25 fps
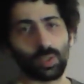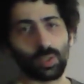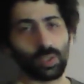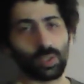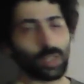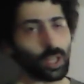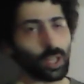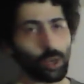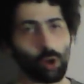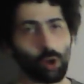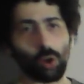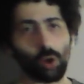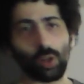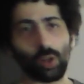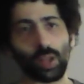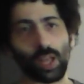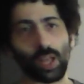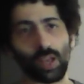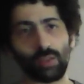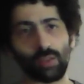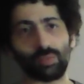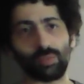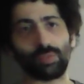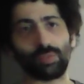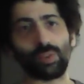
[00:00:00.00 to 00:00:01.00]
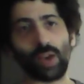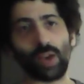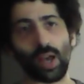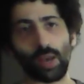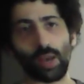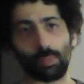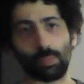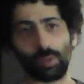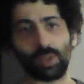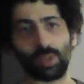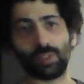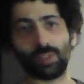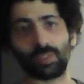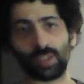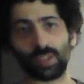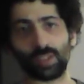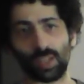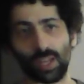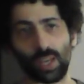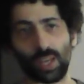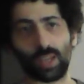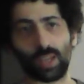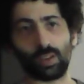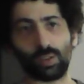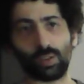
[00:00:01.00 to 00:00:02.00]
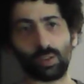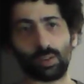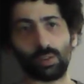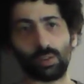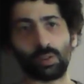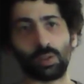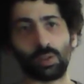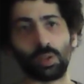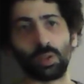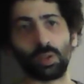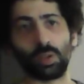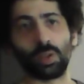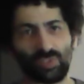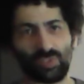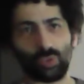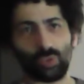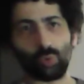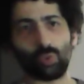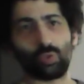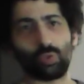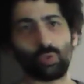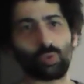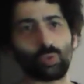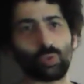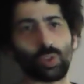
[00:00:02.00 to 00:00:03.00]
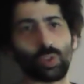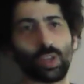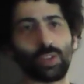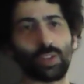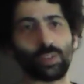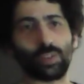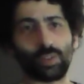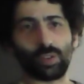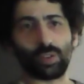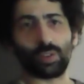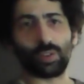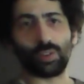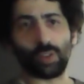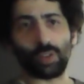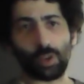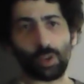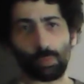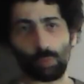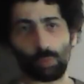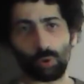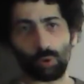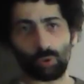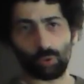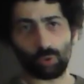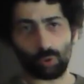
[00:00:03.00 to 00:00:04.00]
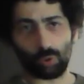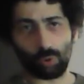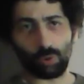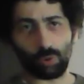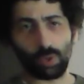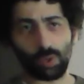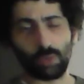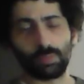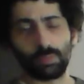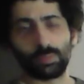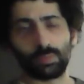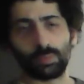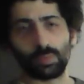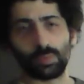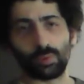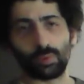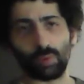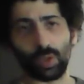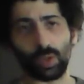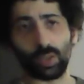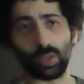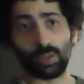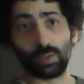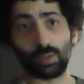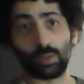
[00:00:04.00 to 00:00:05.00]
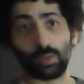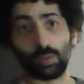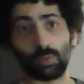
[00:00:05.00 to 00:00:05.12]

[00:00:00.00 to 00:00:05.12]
They all have happiness and anger fused together in their persona, right?